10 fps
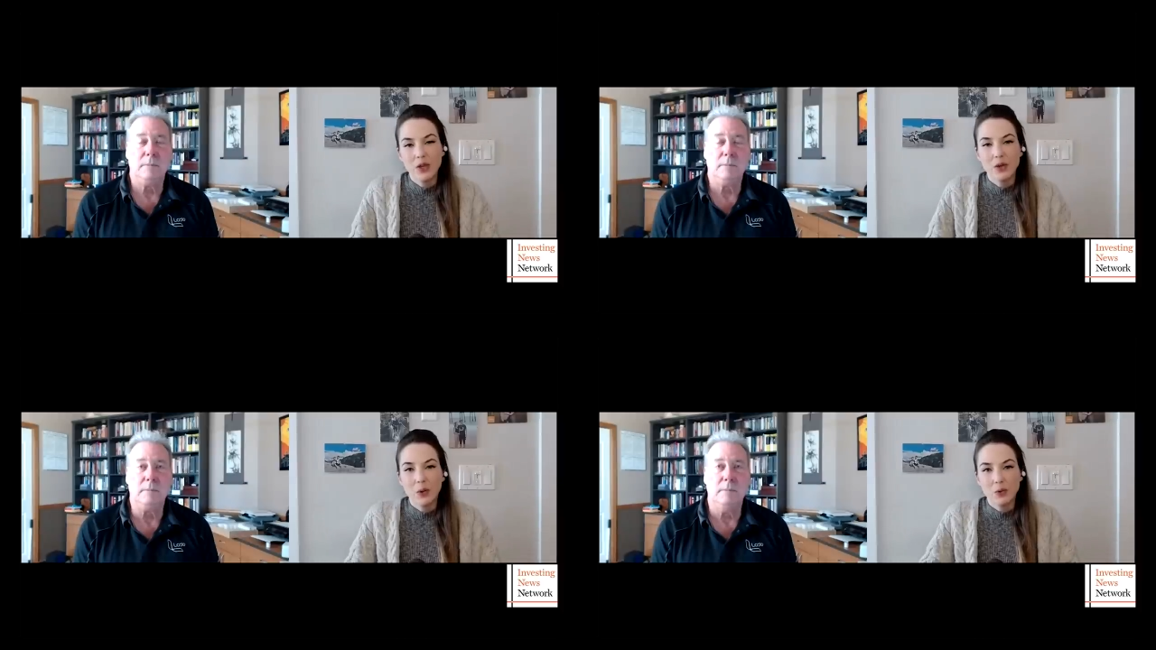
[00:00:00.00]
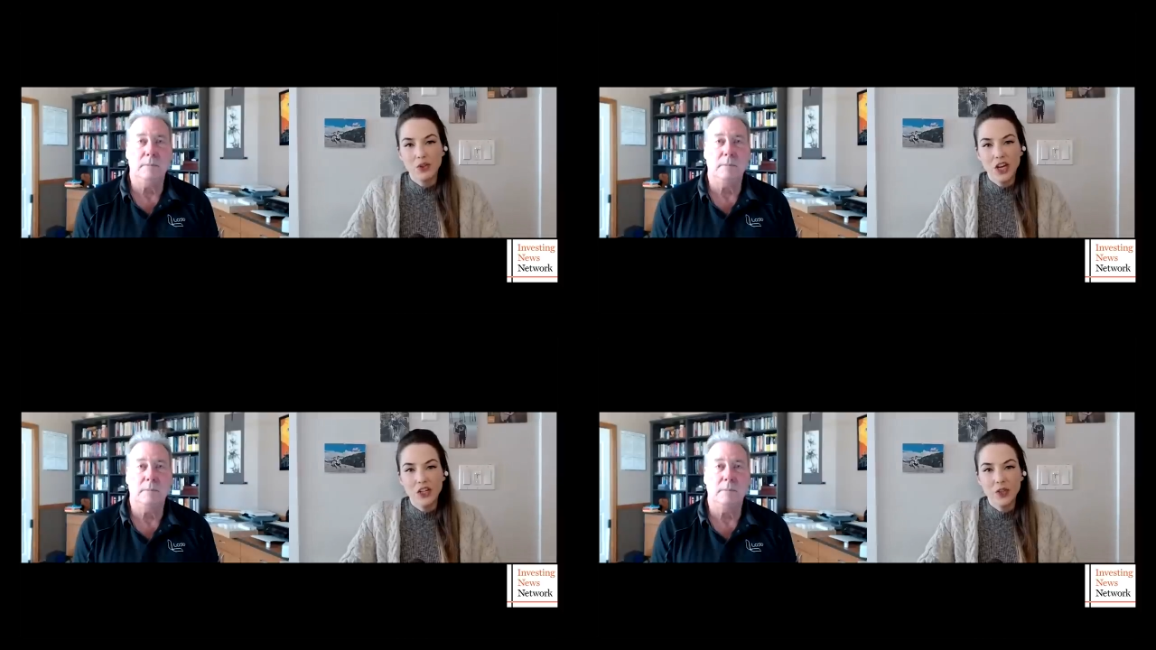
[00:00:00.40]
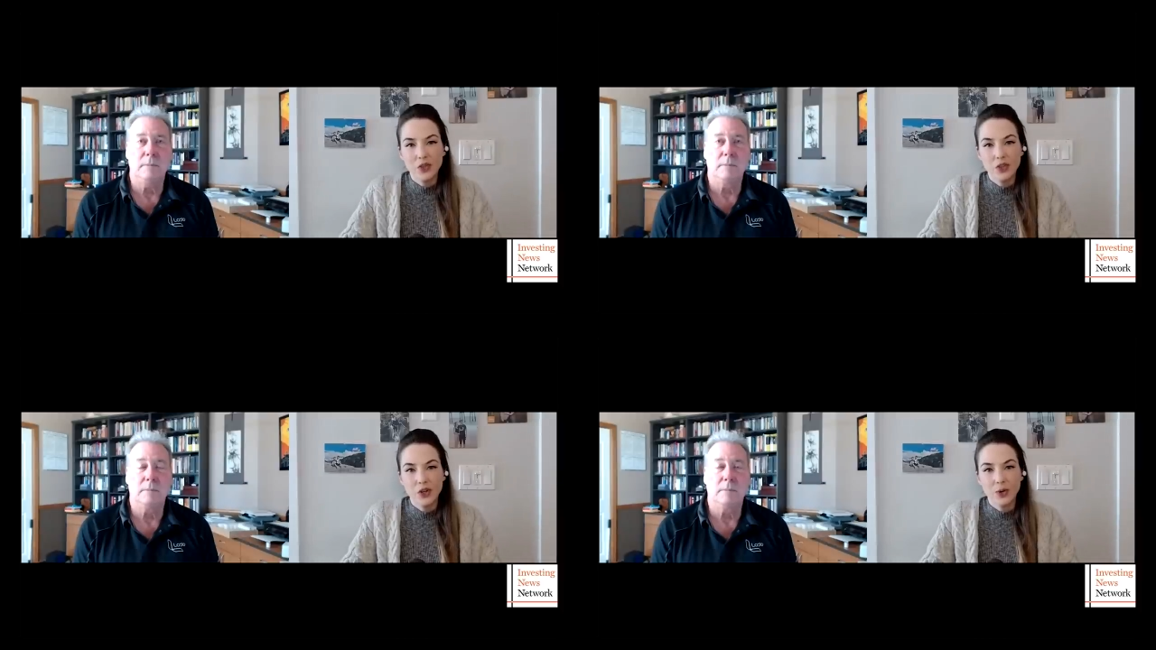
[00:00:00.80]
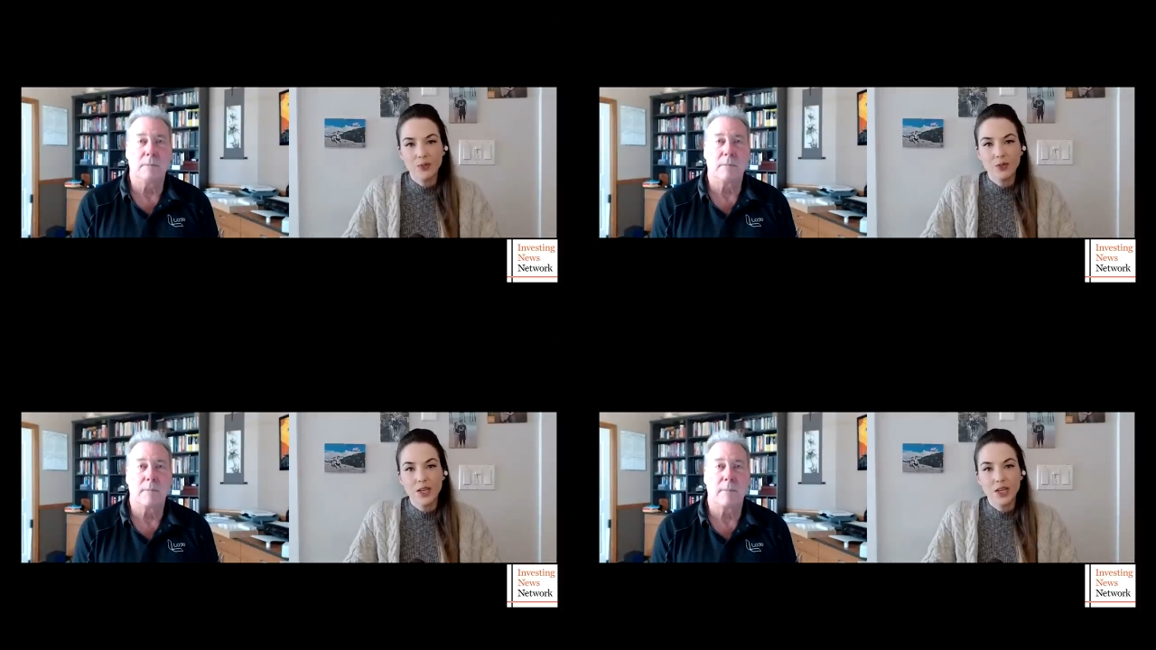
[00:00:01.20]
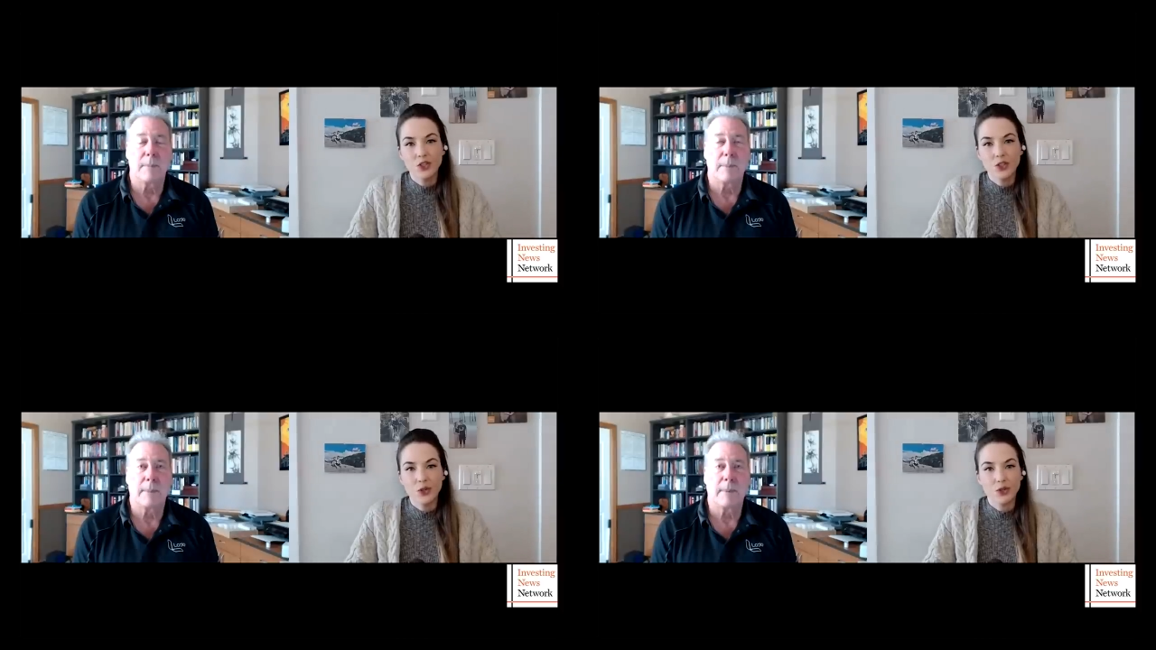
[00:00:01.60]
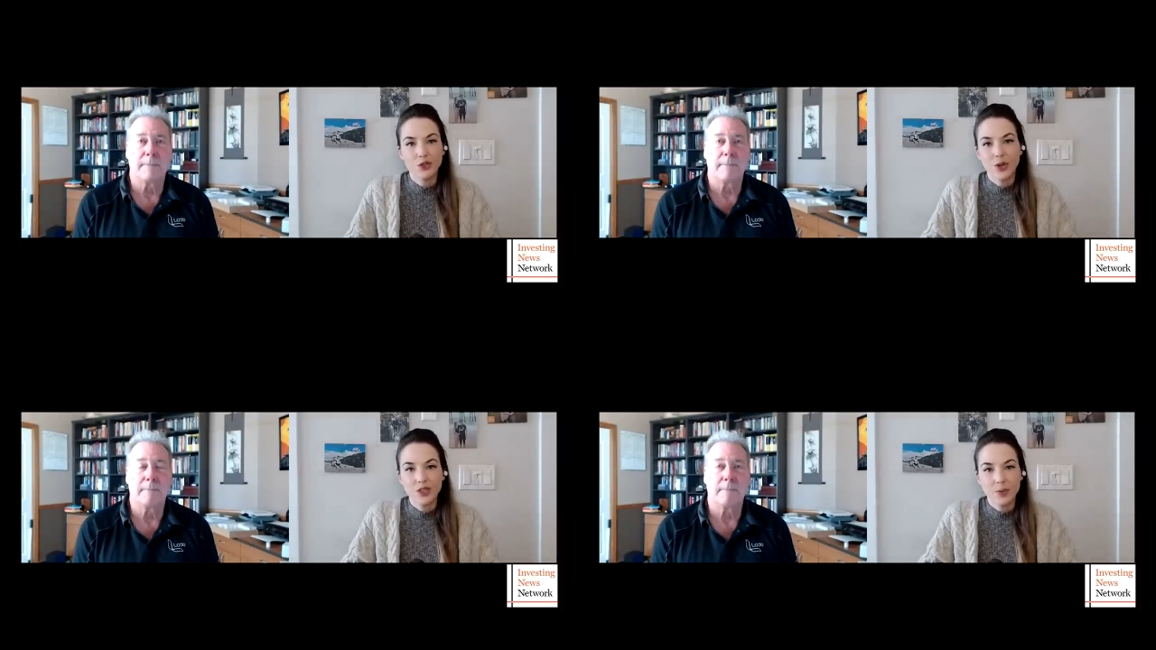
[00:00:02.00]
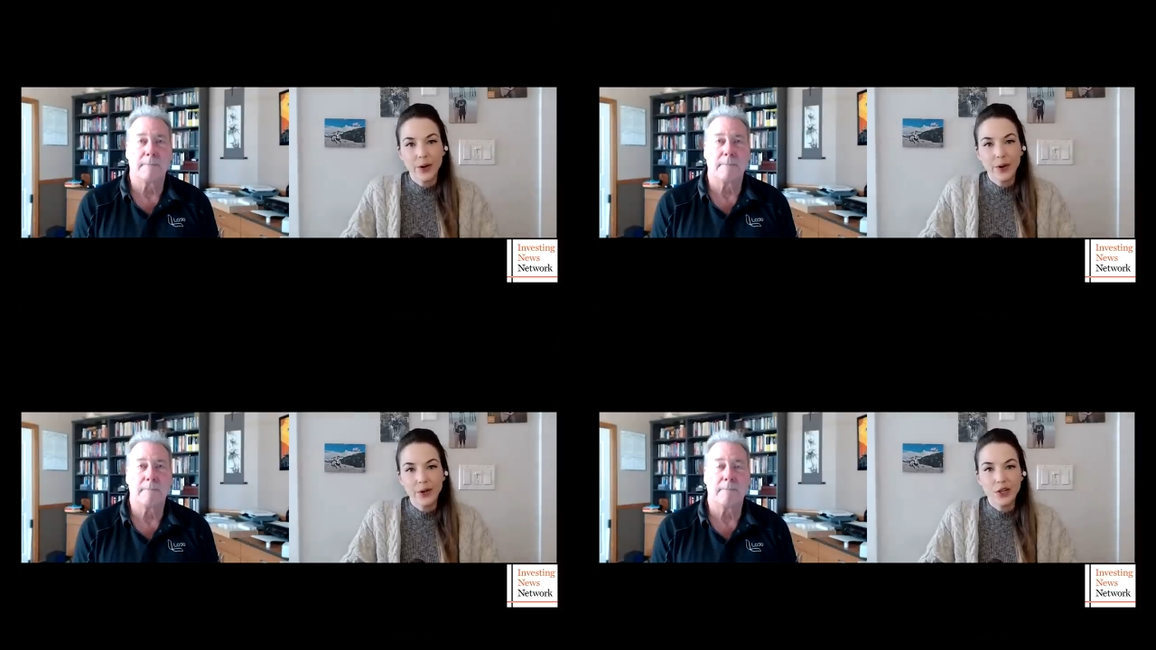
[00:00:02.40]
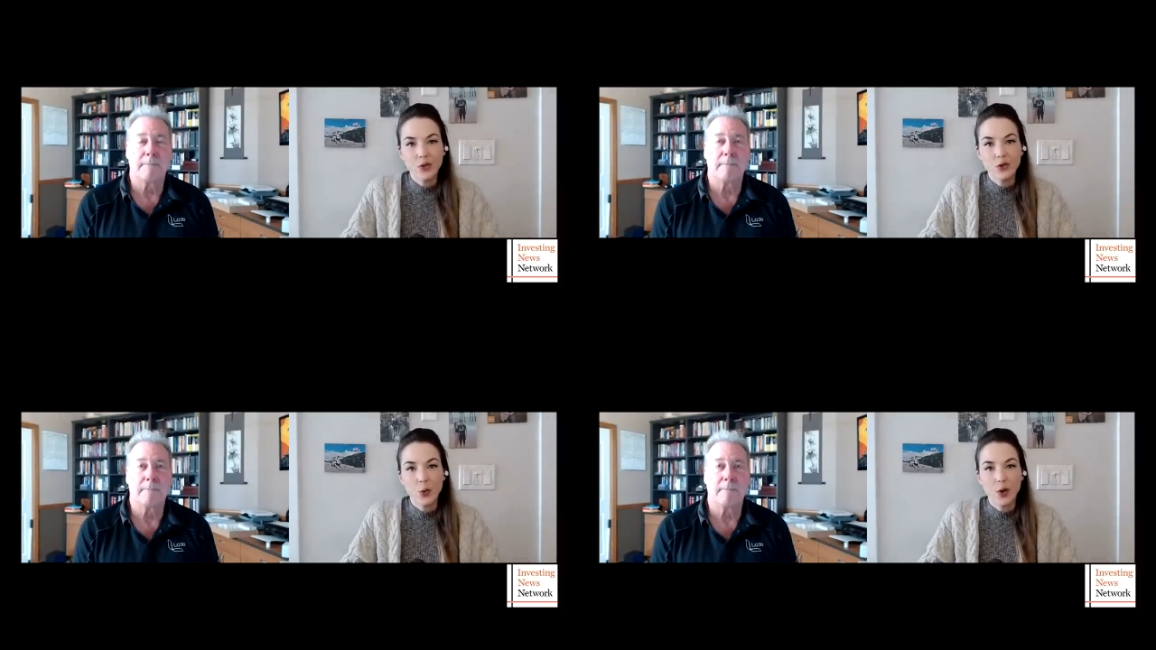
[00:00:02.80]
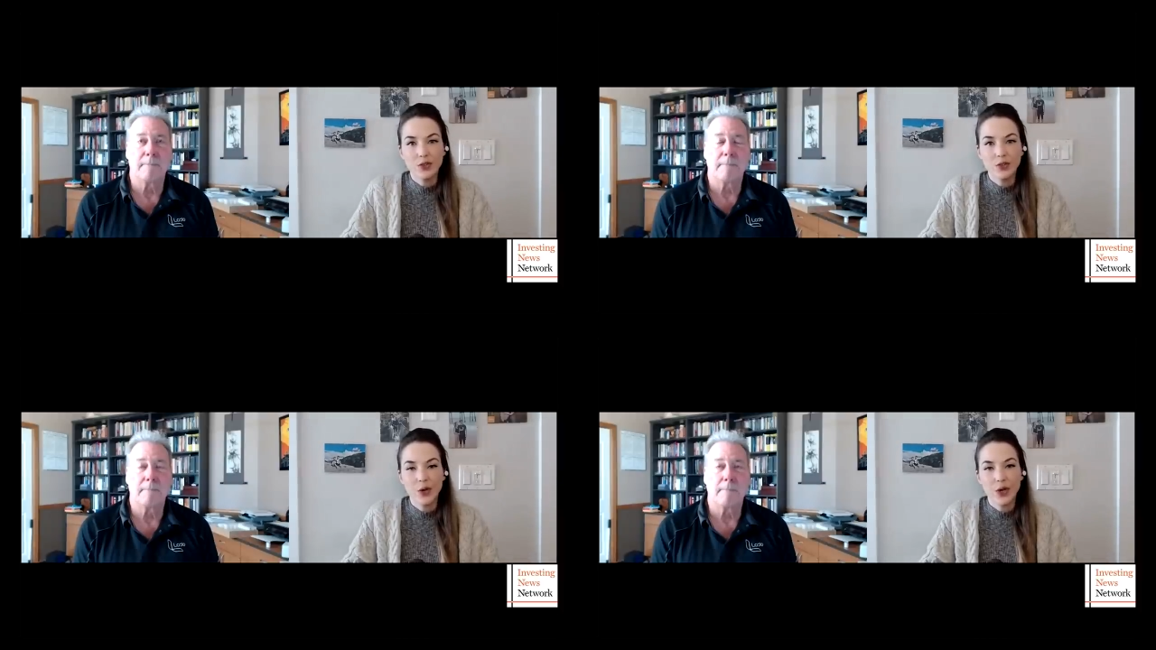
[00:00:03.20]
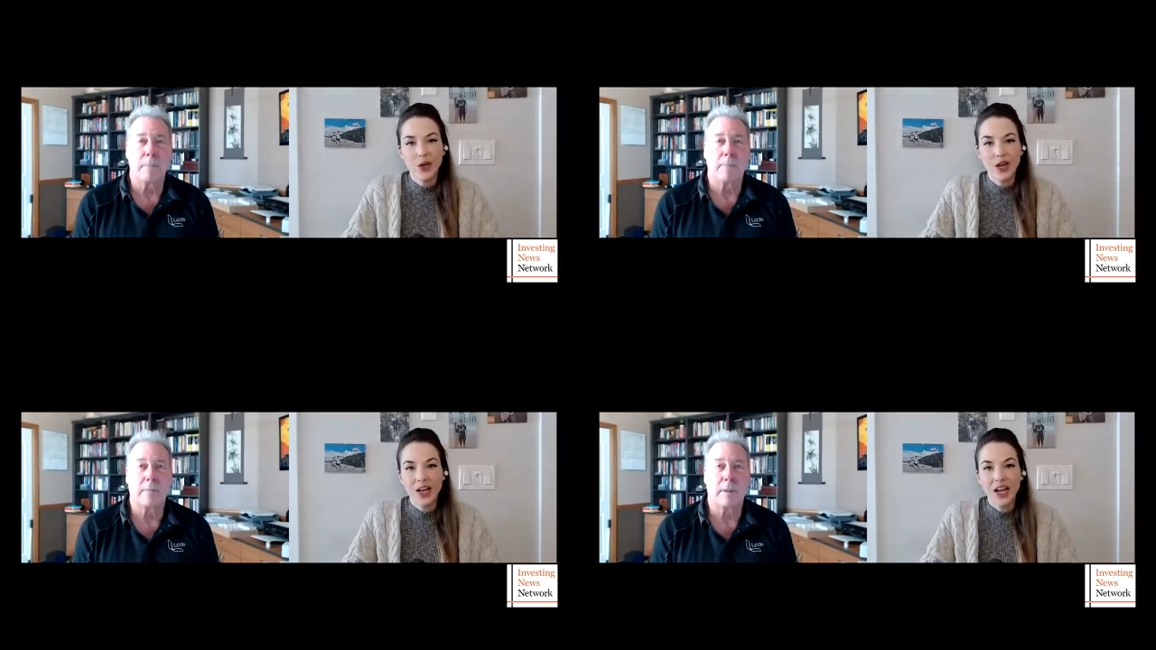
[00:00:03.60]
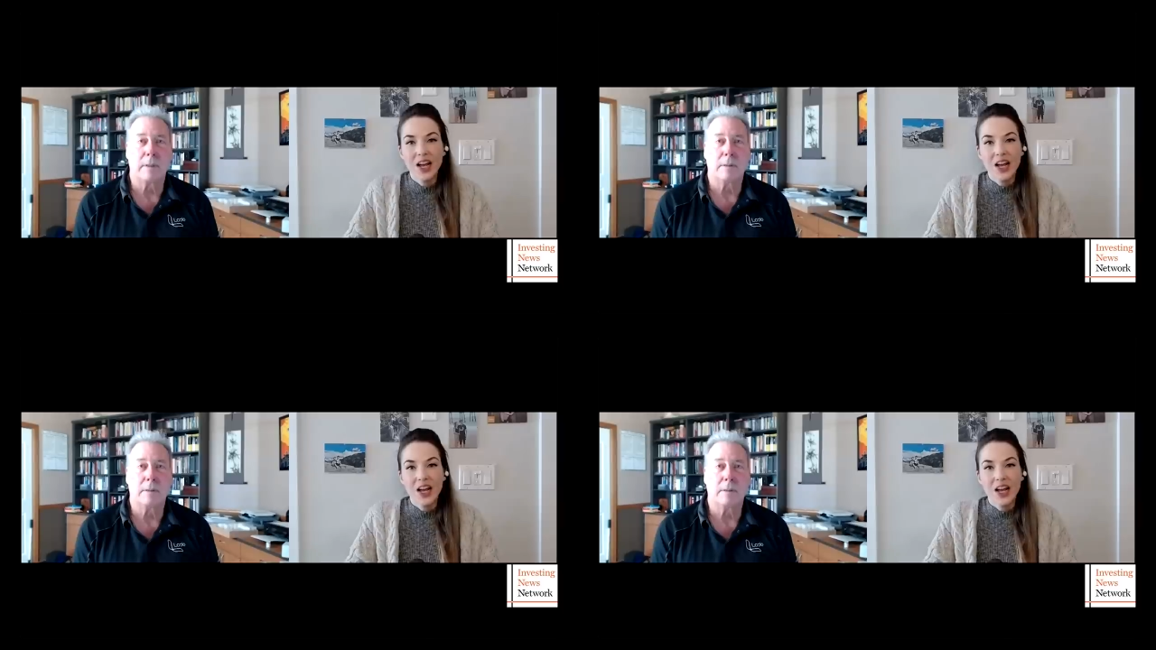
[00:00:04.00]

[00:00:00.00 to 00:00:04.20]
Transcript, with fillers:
Speaker 1: you know, changing the terms, making sure it's transparent and you know what's going on